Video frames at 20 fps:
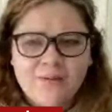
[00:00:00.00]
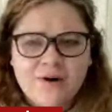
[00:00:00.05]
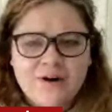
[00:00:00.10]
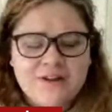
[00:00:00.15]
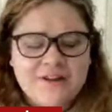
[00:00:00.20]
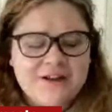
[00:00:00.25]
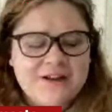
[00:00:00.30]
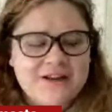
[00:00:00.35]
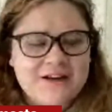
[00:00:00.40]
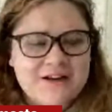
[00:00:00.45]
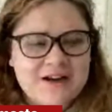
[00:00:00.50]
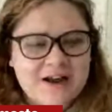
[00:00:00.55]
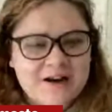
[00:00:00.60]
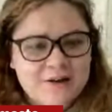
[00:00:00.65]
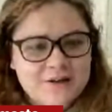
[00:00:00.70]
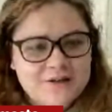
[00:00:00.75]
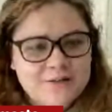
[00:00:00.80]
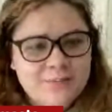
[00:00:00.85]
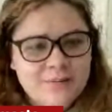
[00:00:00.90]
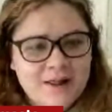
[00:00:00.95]
one of the
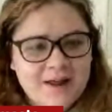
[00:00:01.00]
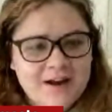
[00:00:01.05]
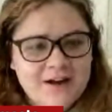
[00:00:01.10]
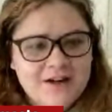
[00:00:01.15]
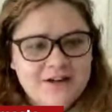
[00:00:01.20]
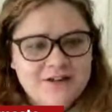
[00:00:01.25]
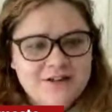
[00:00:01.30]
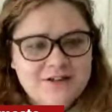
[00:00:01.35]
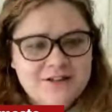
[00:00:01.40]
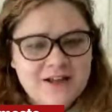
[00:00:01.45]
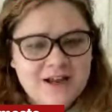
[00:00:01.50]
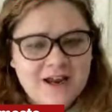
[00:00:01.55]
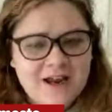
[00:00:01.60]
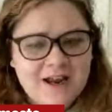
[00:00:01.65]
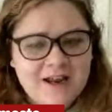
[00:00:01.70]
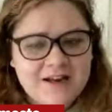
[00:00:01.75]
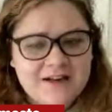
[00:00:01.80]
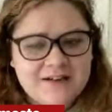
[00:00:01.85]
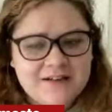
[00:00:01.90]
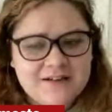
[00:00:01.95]
Canucks players,
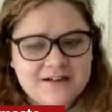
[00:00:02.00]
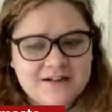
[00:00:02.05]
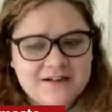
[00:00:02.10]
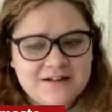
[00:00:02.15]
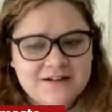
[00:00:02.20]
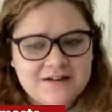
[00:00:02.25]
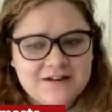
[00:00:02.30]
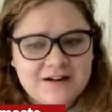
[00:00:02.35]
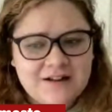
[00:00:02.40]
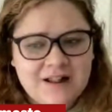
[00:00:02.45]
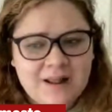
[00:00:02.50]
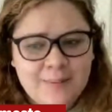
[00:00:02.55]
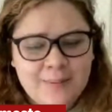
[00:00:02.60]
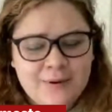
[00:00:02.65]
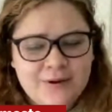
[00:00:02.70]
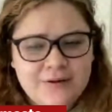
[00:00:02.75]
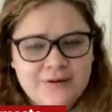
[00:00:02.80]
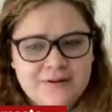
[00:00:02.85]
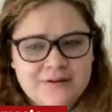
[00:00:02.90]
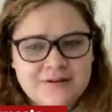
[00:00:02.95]
and
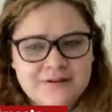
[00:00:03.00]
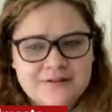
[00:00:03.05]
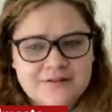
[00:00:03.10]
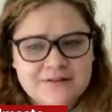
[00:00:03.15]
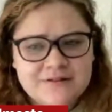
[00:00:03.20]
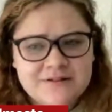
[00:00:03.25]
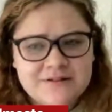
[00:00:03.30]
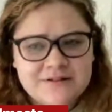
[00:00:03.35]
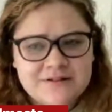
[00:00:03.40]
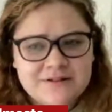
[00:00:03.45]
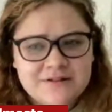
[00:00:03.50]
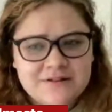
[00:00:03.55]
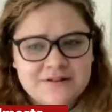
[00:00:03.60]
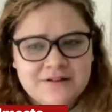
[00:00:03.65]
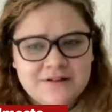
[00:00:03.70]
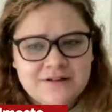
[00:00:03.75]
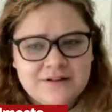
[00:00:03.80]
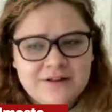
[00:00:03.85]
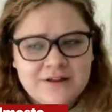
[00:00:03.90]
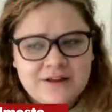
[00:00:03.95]
Klappa is
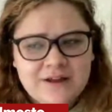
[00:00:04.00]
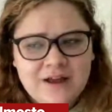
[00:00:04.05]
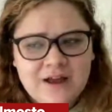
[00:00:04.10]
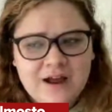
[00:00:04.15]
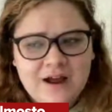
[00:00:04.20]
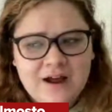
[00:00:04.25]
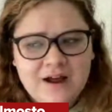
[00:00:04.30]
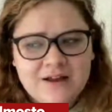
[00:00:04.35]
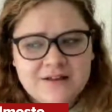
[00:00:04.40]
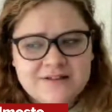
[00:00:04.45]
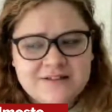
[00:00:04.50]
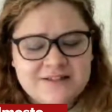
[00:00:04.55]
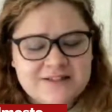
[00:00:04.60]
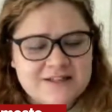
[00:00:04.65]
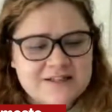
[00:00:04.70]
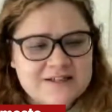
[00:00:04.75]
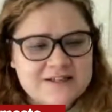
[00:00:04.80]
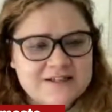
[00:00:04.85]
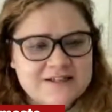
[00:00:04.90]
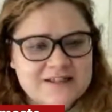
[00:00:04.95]

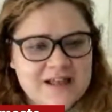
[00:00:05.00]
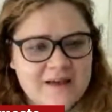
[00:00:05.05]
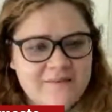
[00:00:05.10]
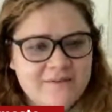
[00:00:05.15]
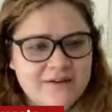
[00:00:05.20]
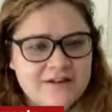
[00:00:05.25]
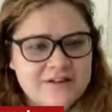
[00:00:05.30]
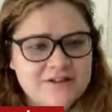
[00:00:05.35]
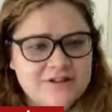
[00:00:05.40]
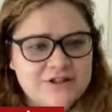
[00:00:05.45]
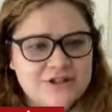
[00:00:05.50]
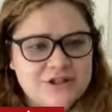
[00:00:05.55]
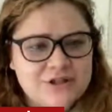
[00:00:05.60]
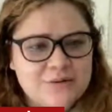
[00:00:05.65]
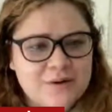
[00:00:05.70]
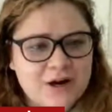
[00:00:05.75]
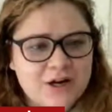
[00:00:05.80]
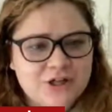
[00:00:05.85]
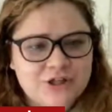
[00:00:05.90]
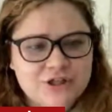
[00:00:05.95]
6'7",
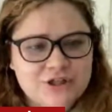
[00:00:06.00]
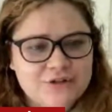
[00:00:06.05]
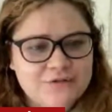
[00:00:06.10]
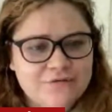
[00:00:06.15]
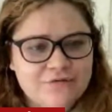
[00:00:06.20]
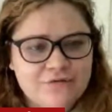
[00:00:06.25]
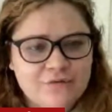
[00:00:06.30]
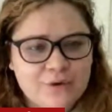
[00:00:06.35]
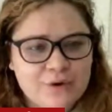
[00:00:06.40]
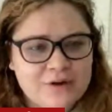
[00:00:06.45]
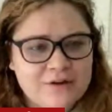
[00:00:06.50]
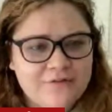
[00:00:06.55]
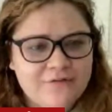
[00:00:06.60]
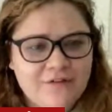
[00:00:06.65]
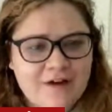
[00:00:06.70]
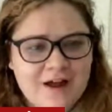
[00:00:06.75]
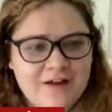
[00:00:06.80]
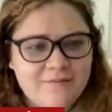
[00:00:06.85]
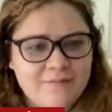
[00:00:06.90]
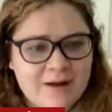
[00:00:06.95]

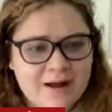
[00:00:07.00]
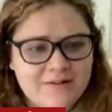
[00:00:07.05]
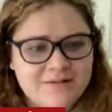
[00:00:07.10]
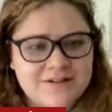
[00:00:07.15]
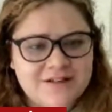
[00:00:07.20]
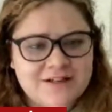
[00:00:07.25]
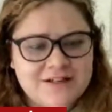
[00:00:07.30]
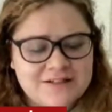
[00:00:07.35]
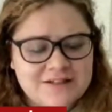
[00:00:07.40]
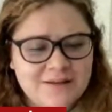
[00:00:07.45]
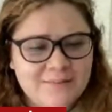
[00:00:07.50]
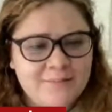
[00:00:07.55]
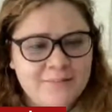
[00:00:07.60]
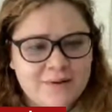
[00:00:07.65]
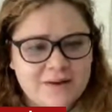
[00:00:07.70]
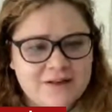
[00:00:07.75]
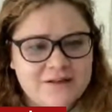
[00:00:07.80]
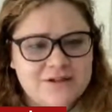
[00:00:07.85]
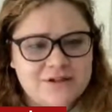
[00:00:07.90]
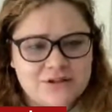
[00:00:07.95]
245 pounds. Like, he's a
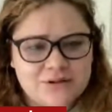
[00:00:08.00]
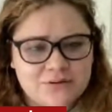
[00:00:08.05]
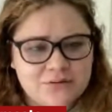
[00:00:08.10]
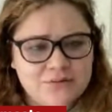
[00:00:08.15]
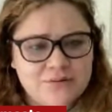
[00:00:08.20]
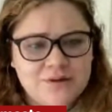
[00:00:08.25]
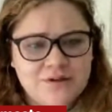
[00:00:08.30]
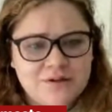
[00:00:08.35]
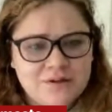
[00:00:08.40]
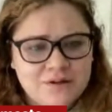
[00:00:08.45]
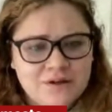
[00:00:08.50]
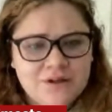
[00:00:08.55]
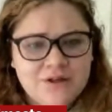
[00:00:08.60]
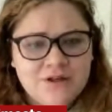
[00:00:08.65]
big dude,